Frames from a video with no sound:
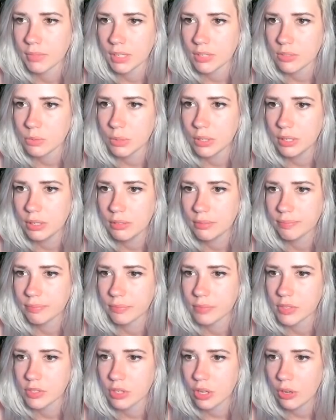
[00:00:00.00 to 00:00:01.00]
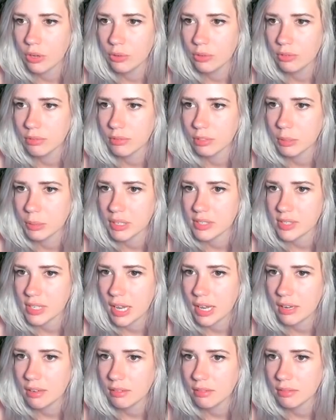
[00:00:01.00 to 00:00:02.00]
This one, stone, a bit
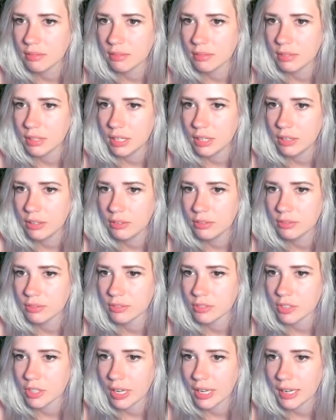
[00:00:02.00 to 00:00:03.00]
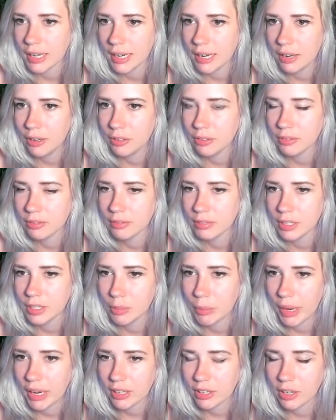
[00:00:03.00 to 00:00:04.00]
zen, you know, just hanging out in your
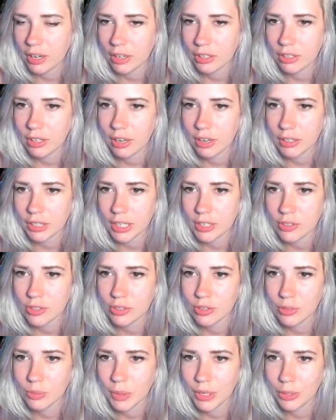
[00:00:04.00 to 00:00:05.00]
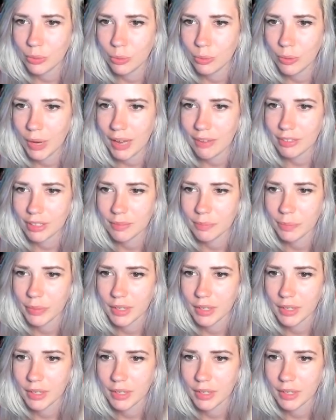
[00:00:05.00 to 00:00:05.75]
backyard you can't get to, where you have a